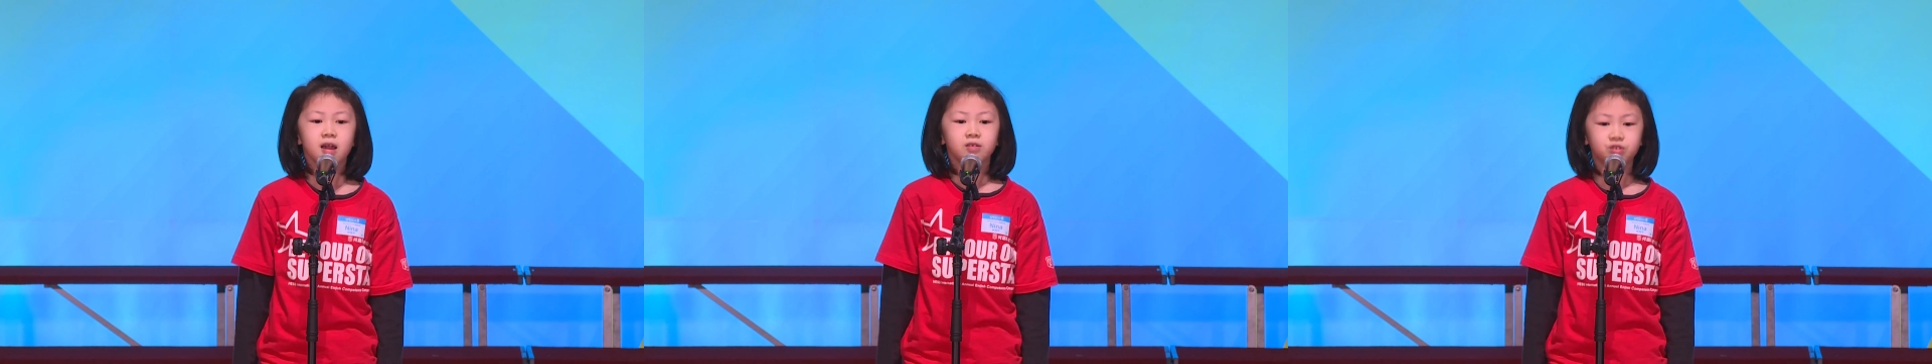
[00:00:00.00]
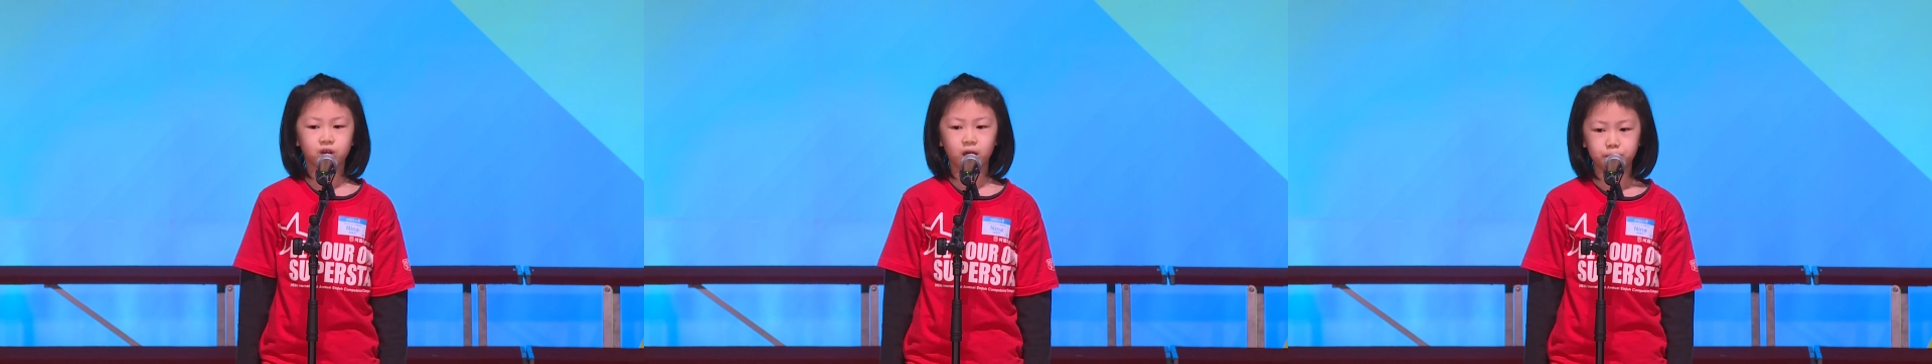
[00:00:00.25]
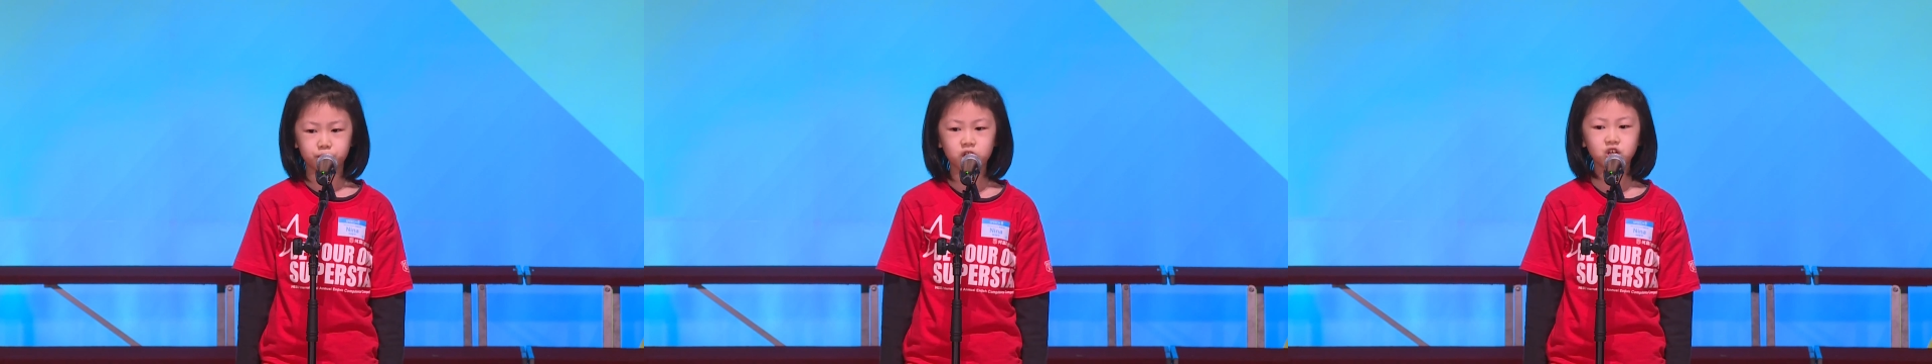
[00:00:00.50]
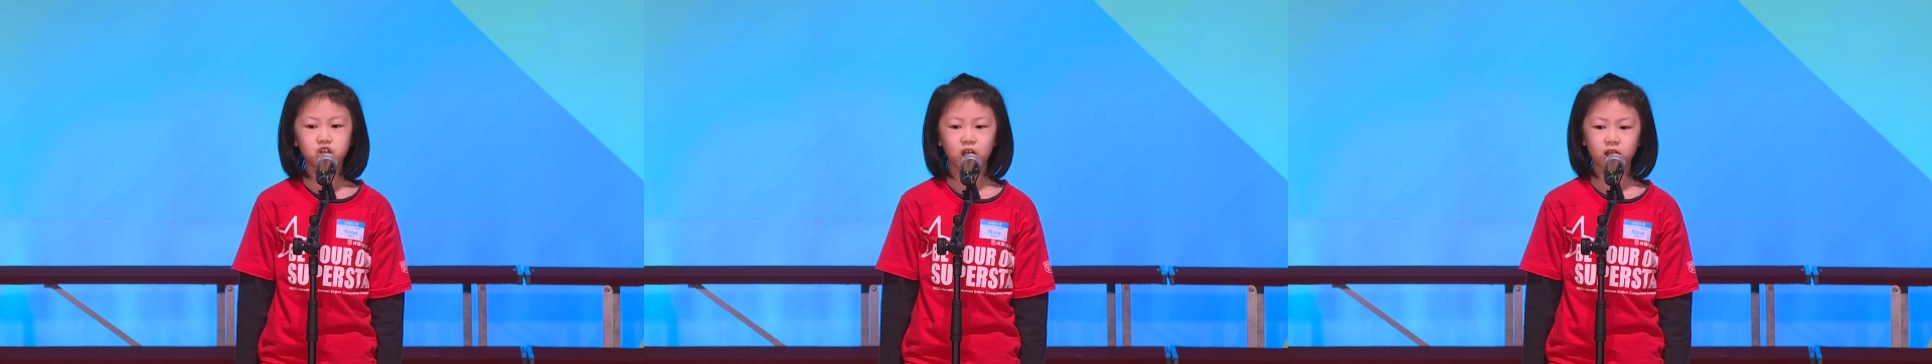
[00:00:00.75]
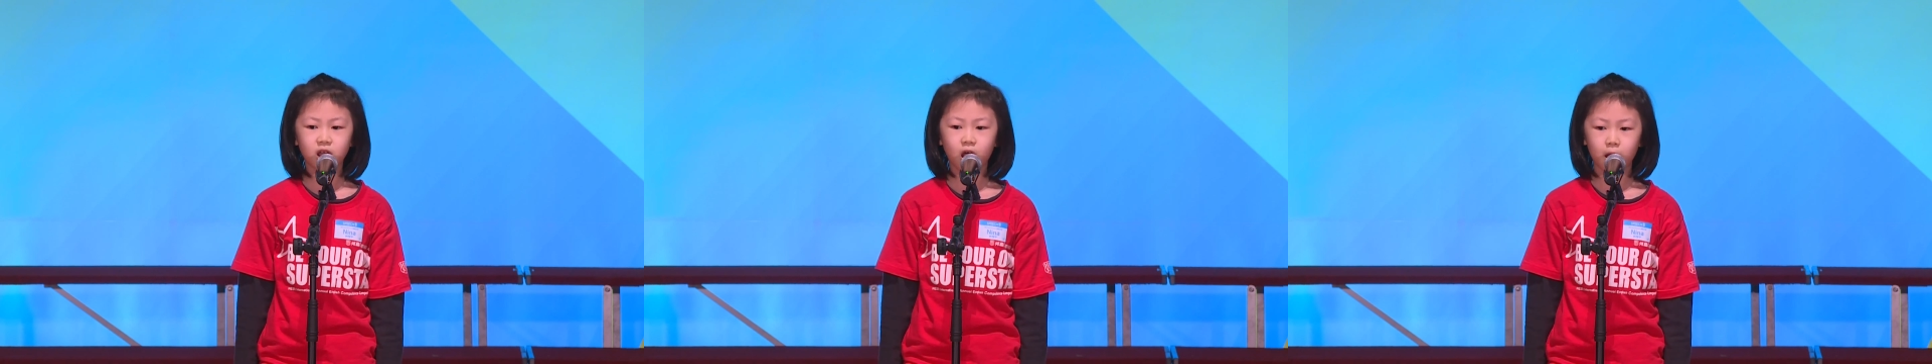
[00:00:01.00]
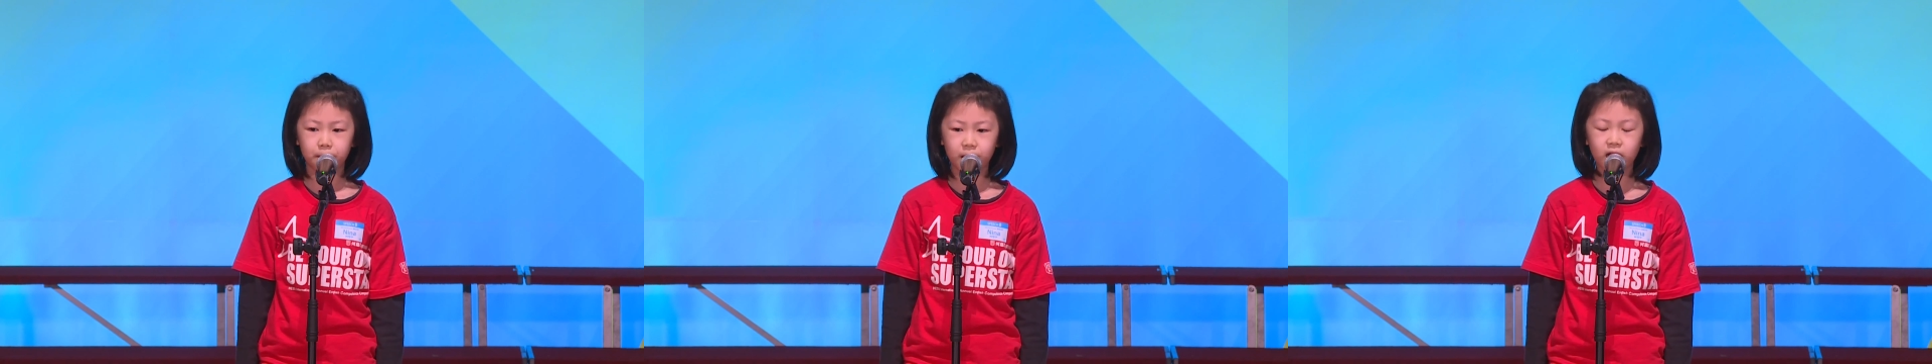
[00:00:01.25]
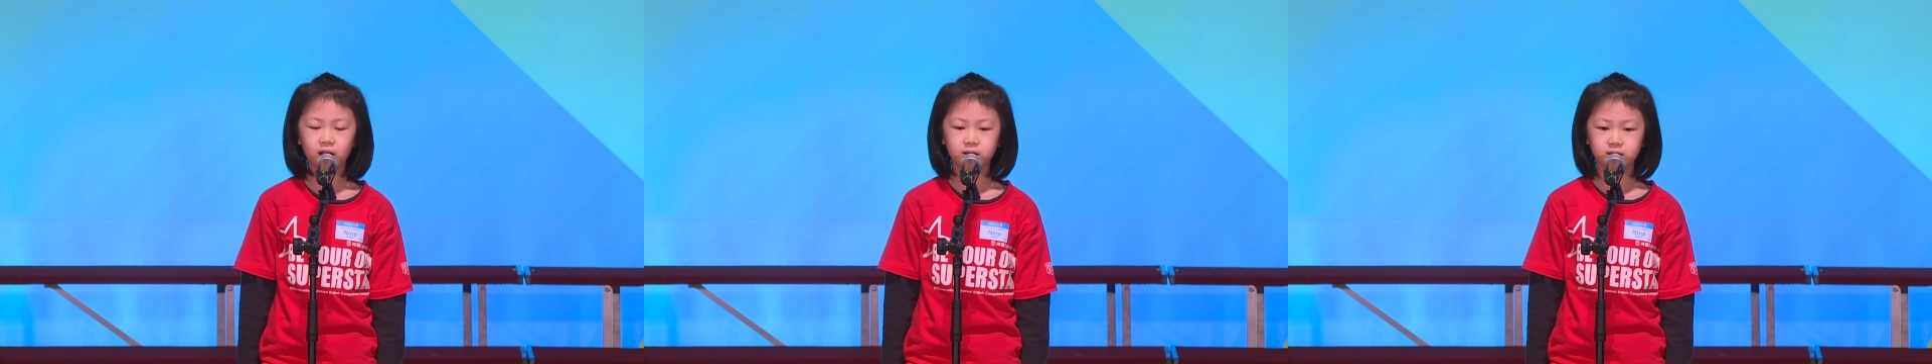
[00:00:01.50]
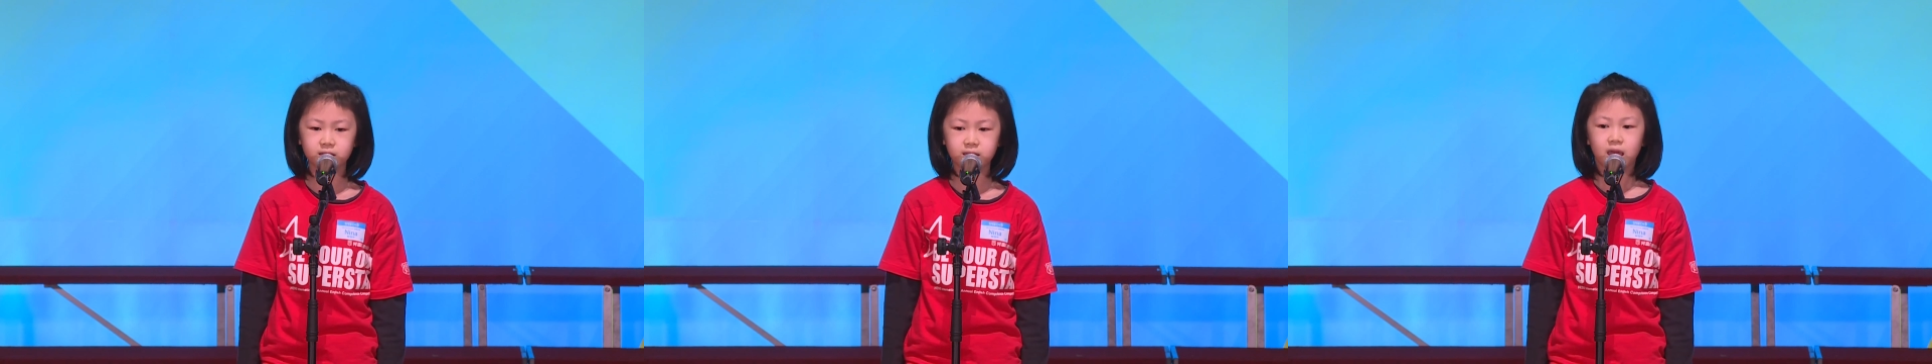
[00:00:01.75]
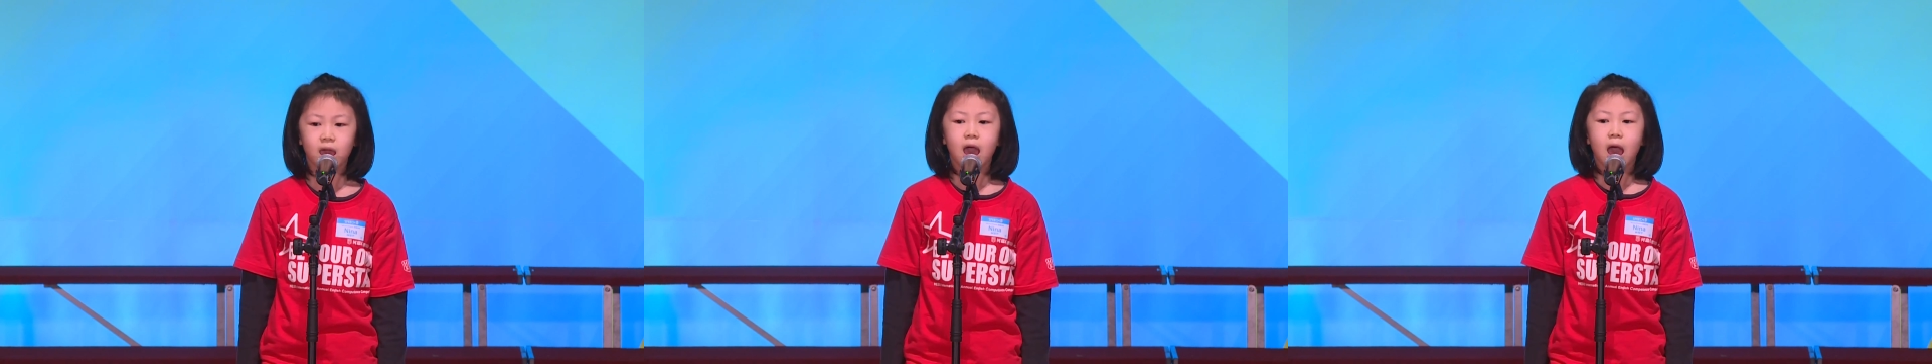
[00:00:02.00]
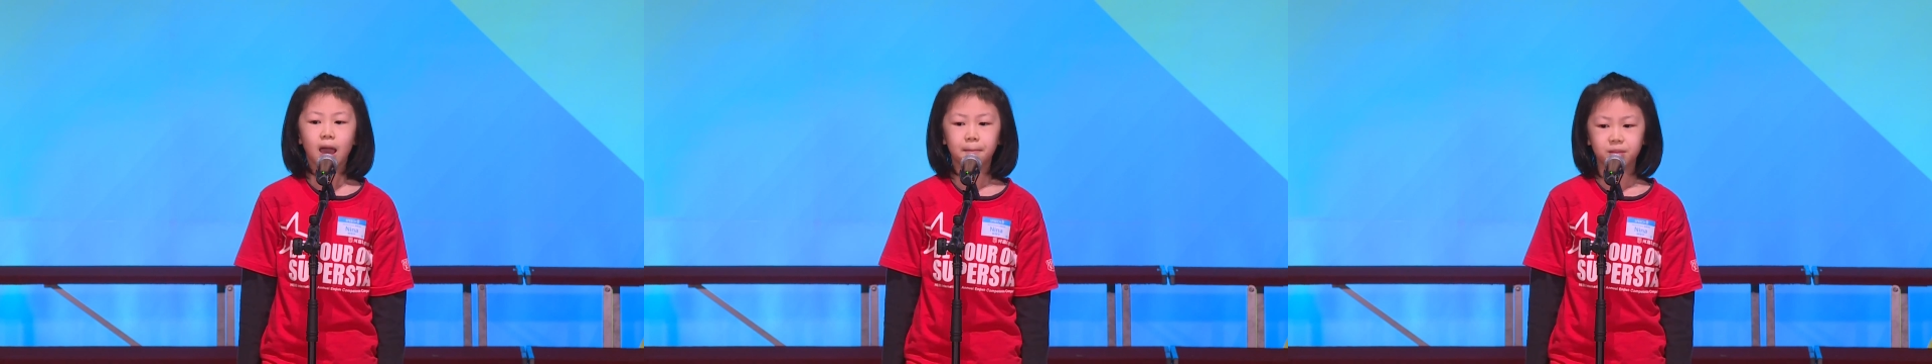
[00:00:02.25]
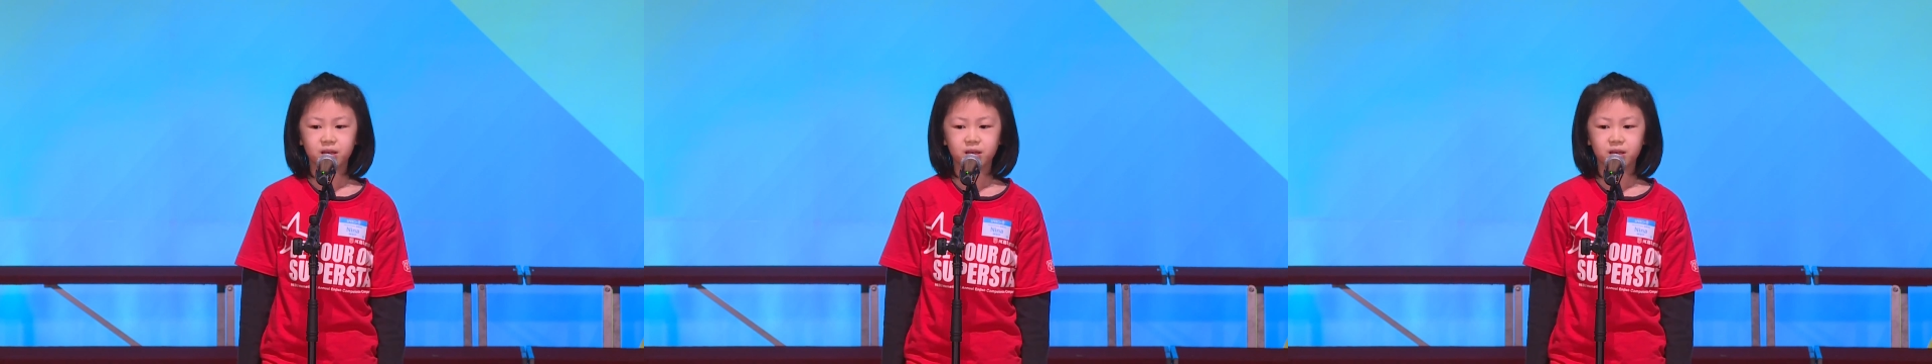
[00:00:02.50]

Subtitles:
to appreciate our parents and